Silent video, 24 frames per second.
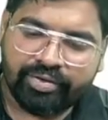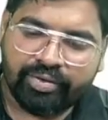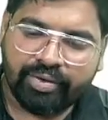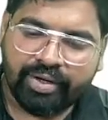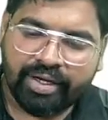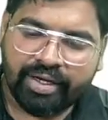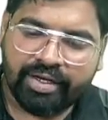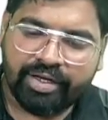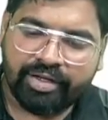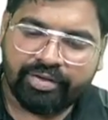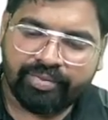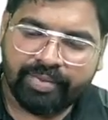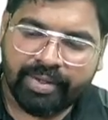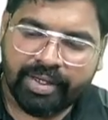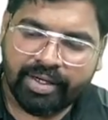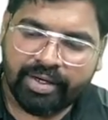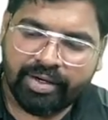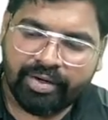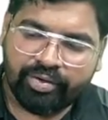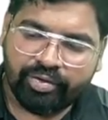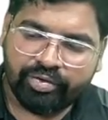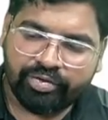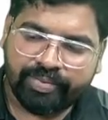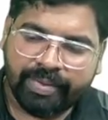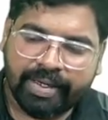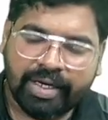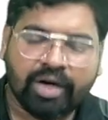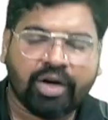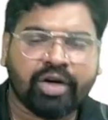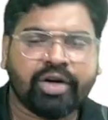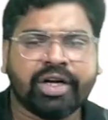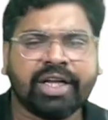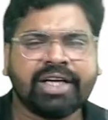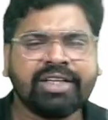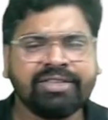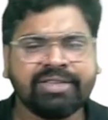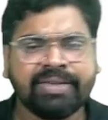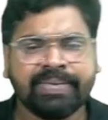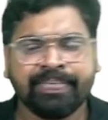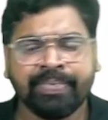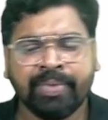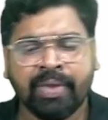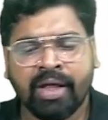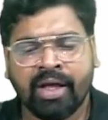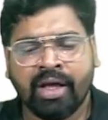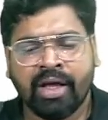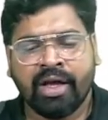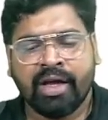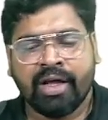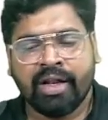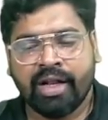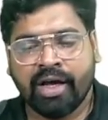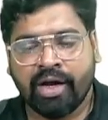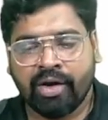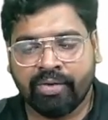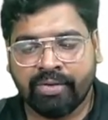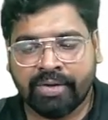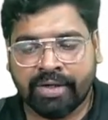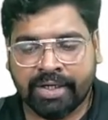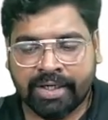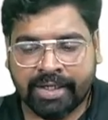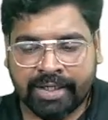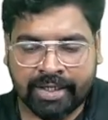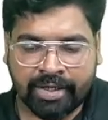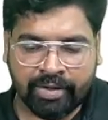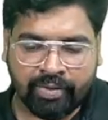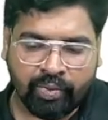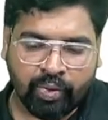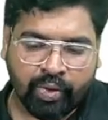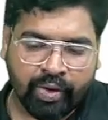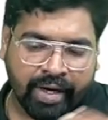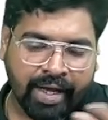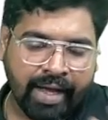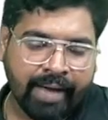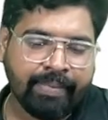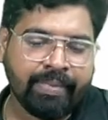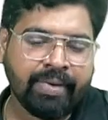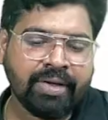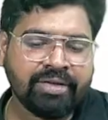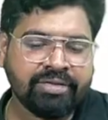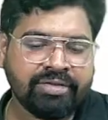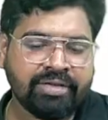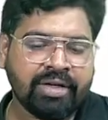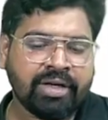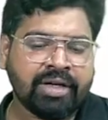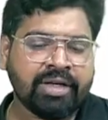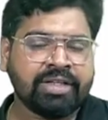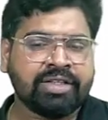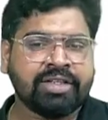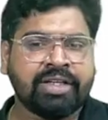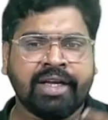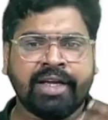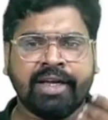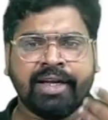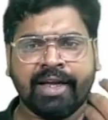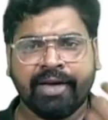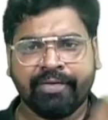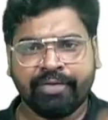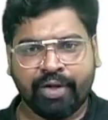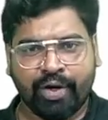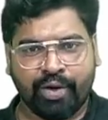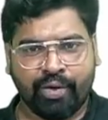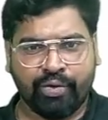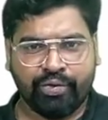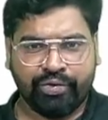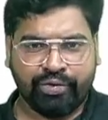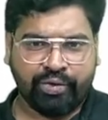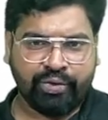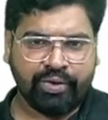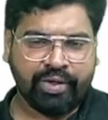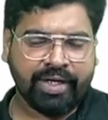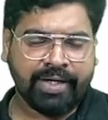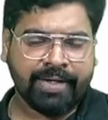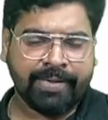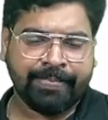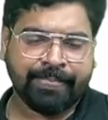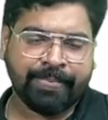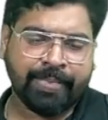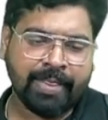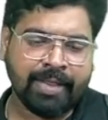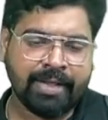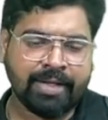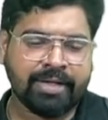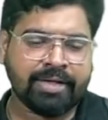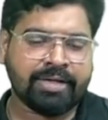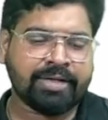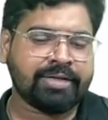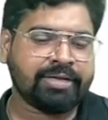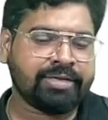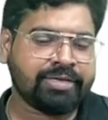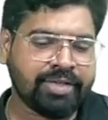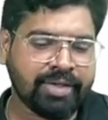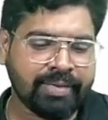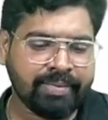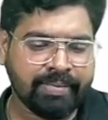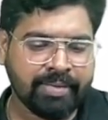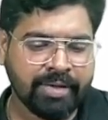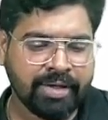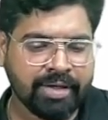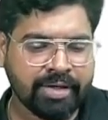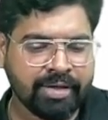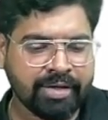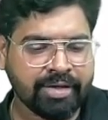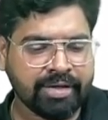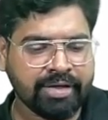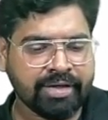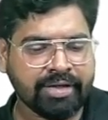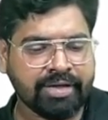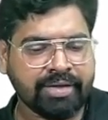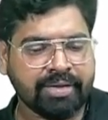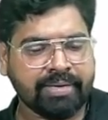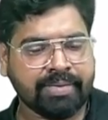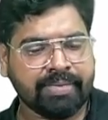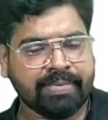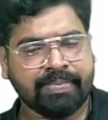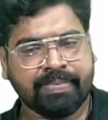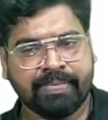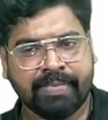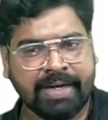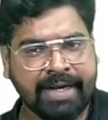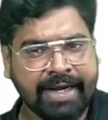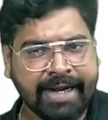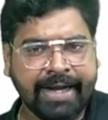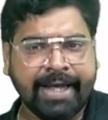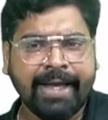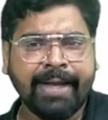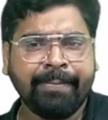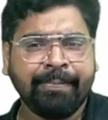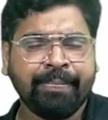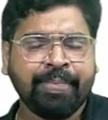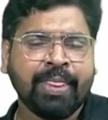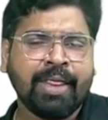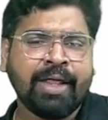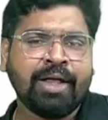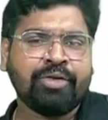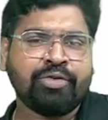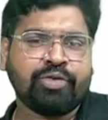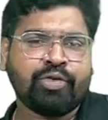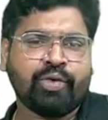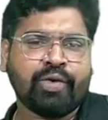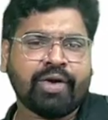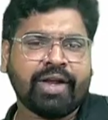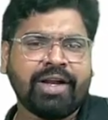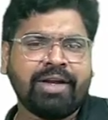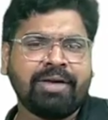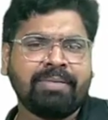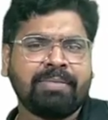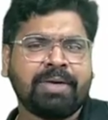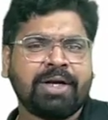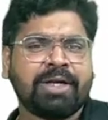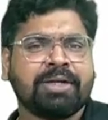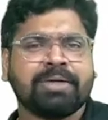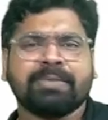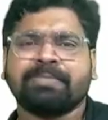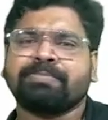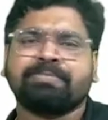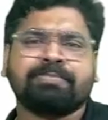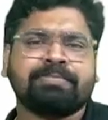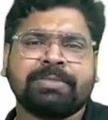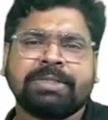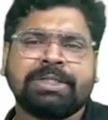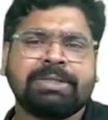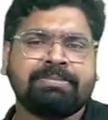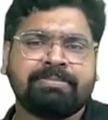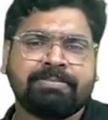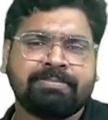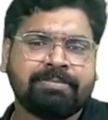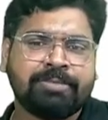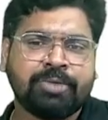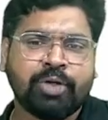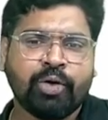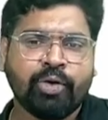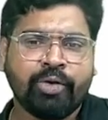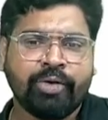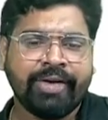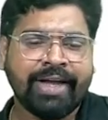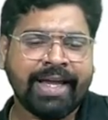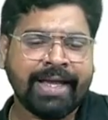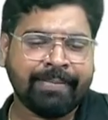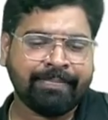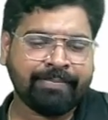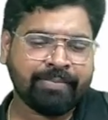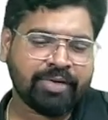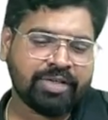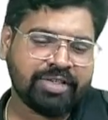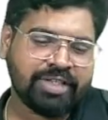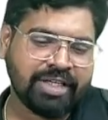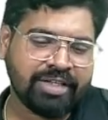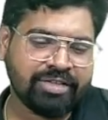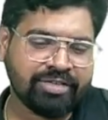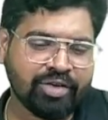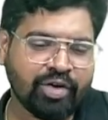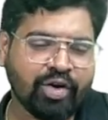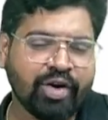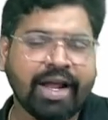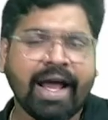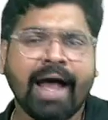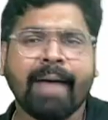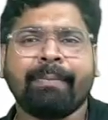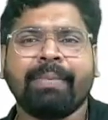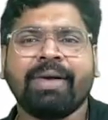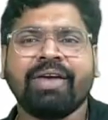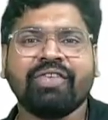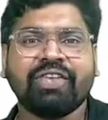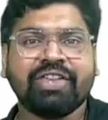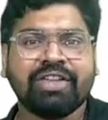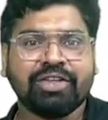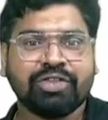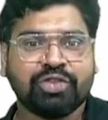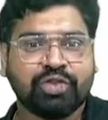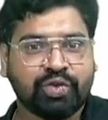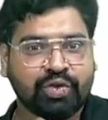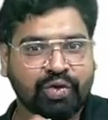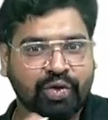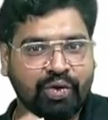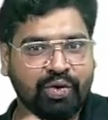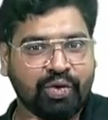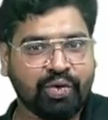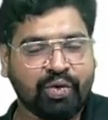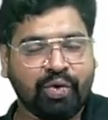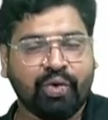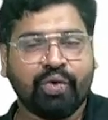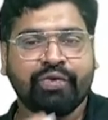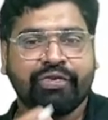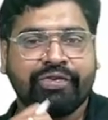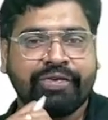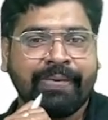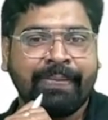Okay, he's bringing a rose Bengal test. Now, what happens? He gave the rose to the lady Sjogren, but no way, she is not happy with this rose.